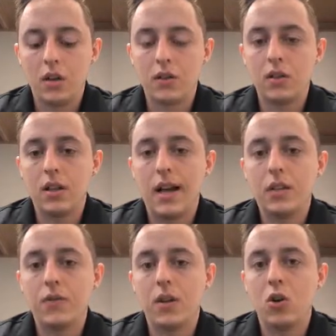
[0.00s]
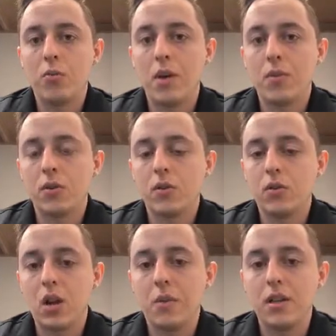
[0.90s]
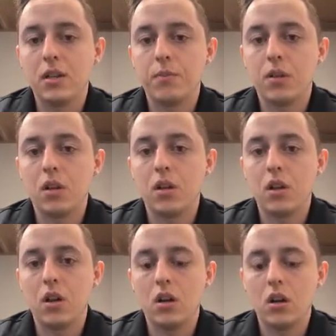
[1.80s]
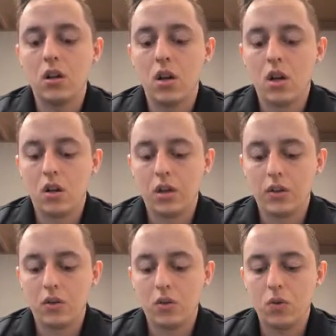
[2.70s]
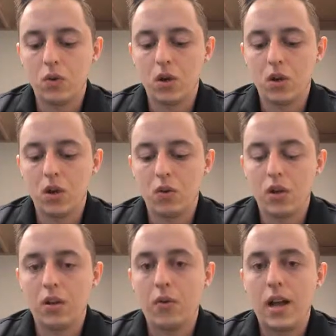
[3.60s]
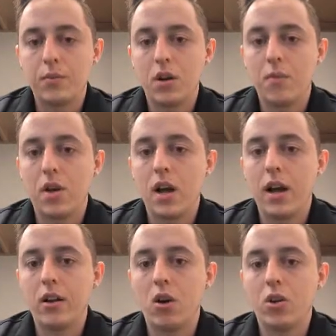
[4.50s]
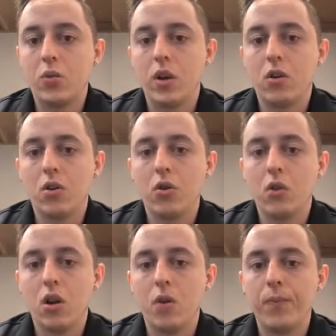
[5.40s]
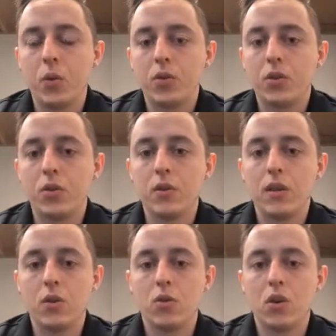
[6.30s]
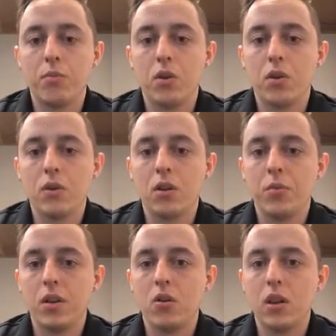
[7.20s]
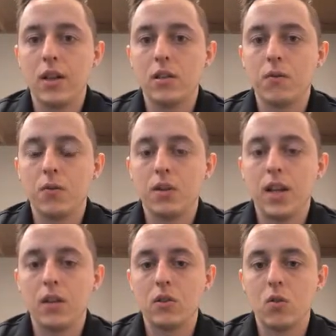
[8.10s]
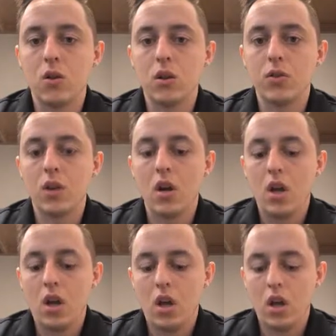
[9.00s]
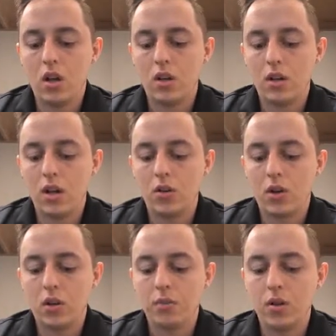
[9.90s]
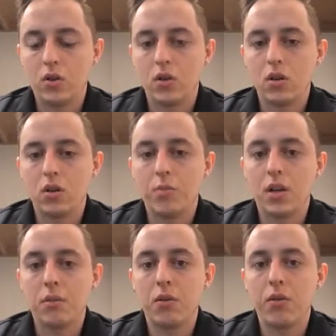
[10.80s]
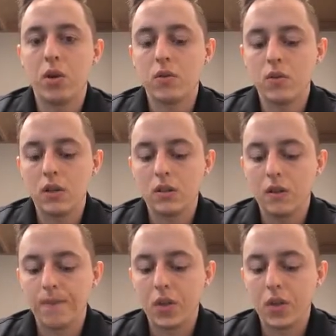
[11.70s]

Since the last video, my personal job has been linked to coding the Raspberry Pi and Arduino Uno, which are two essential components that we'll be utilizing for data storage and data transmission to pick up the frequencies.